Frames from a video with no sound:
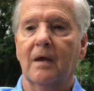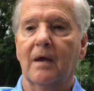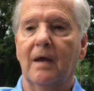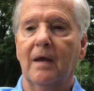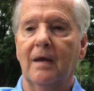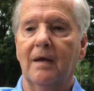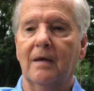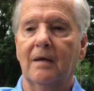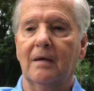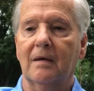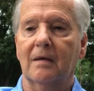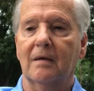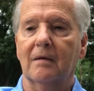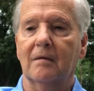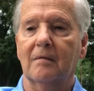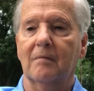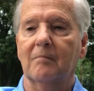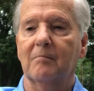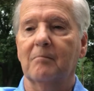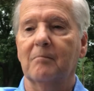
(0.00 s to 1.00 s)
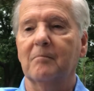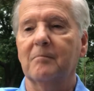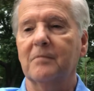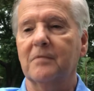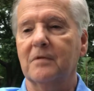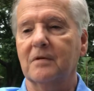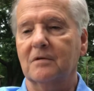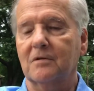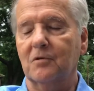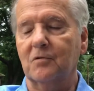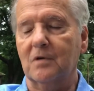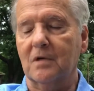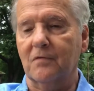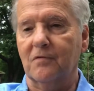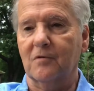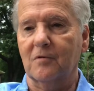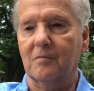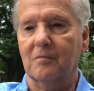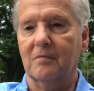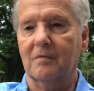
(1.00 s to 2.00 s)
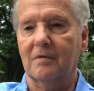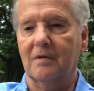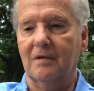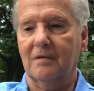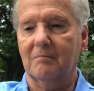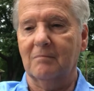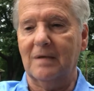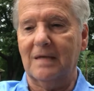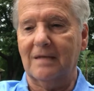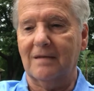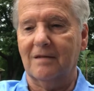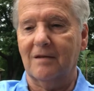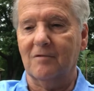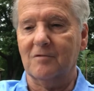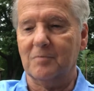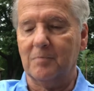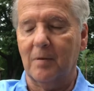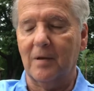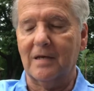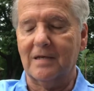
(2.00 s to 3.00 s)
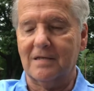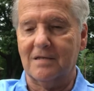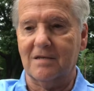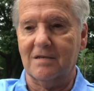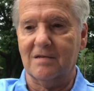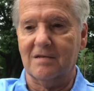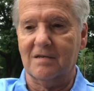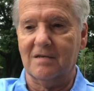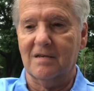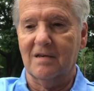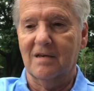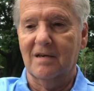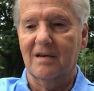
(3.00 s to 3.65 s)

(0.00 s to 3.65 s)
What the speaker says: and the two different but those places,